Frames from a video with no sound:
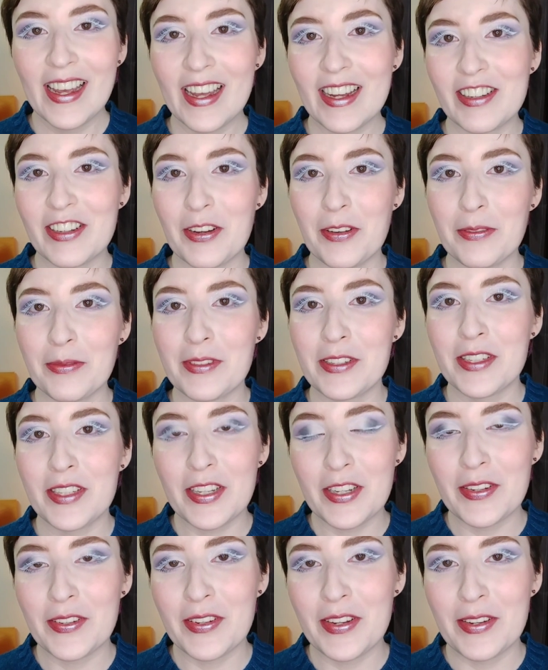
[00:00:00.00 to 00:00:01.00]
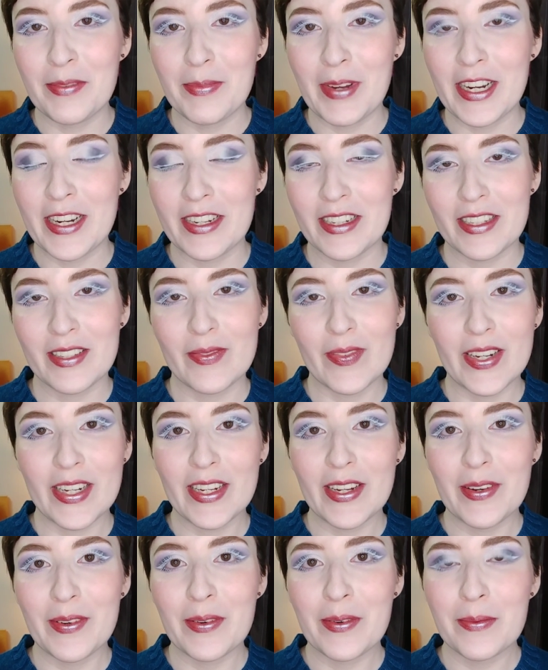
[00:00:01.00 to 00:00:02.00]
I hope to see you in my next
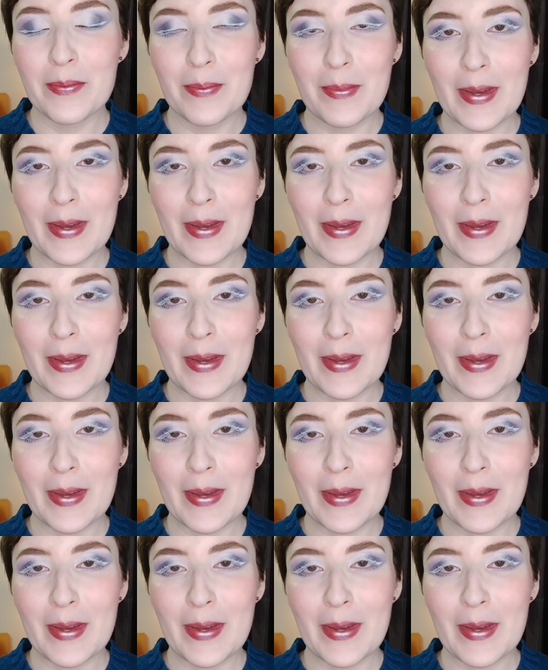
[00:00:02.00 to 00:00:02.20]
video.